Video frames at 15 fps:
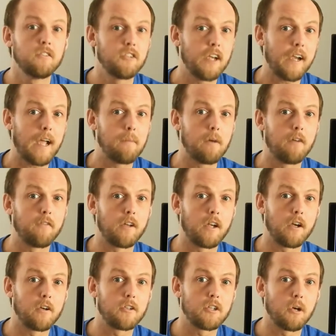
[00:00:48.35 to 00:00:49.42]
Check out my
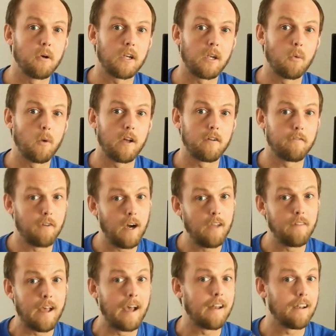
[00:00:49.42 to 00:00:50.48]
video showing you where to
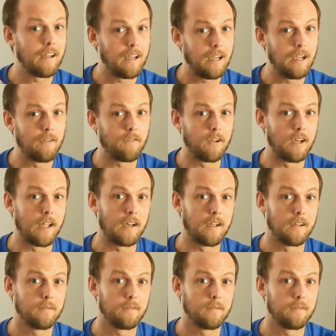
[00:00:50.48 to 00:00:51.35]
find that if you need